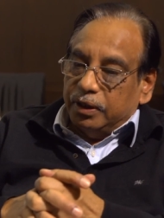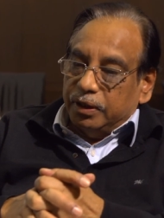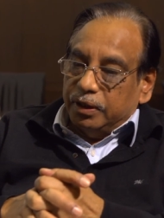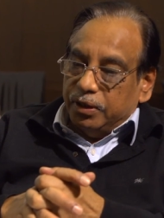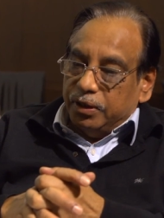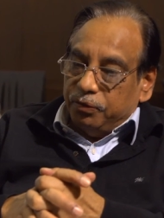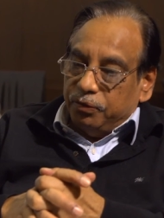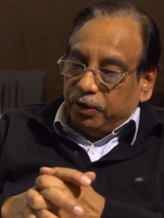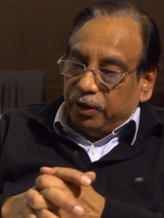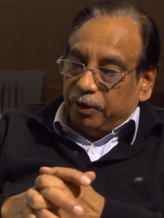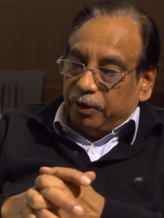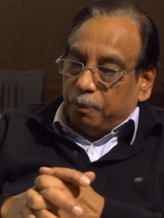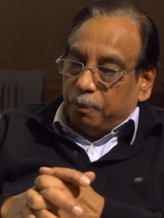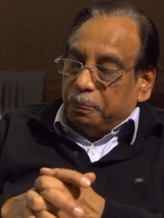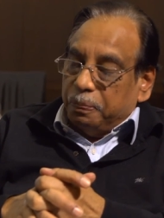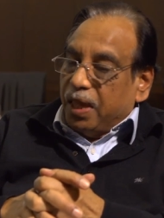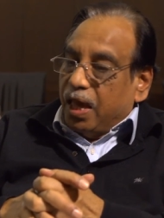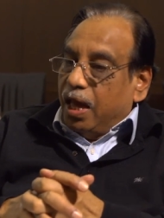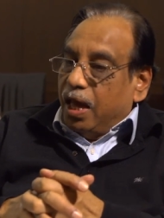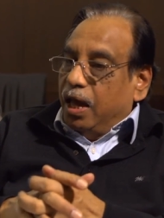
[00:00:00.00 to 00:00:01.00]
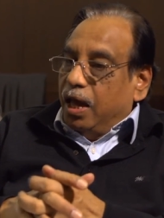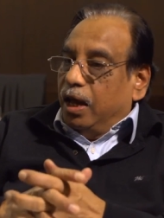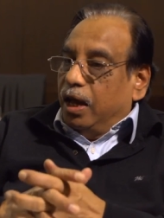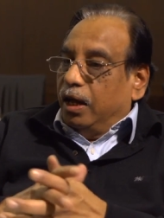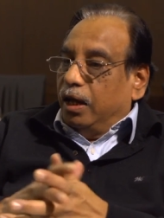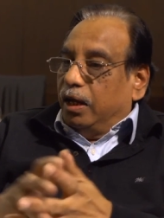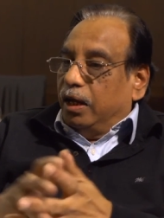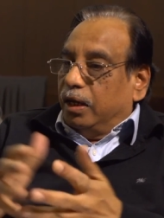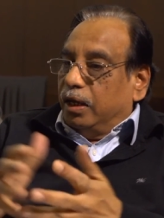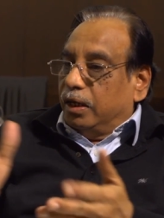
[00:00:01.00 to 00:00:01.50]
this thing.
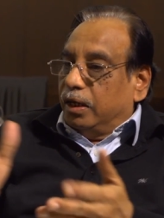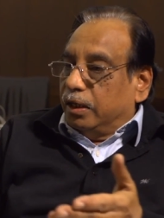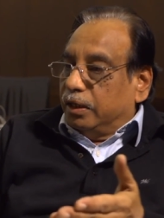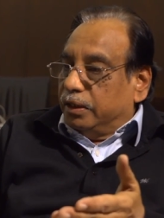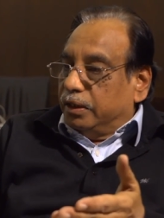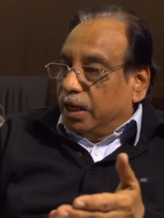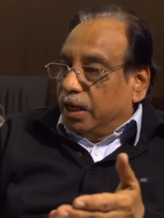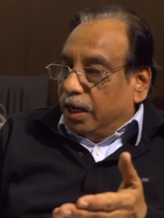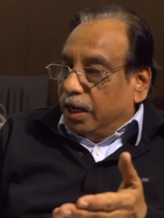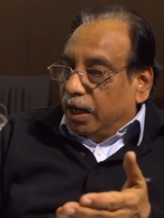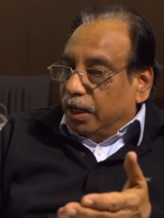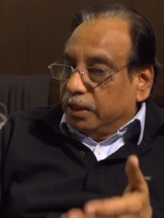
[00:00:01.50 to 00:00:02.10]
The